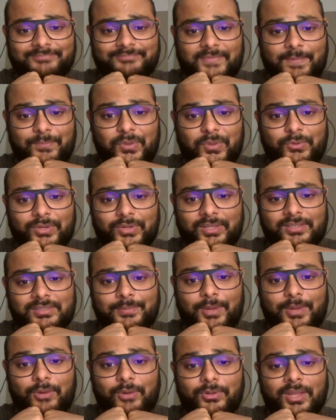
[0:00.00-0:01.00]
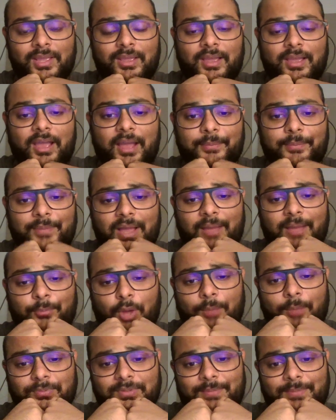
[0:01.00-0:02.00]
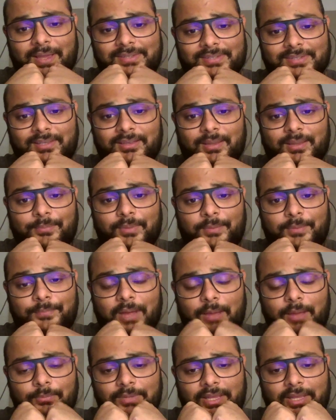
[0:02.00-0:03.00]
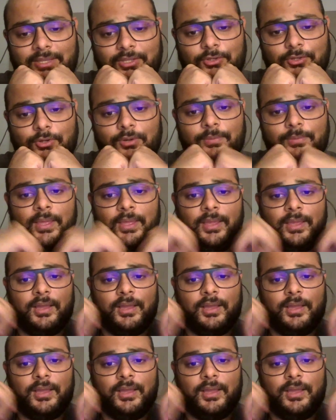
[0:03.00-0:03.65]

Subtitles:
Computing is about optimizing like, you know,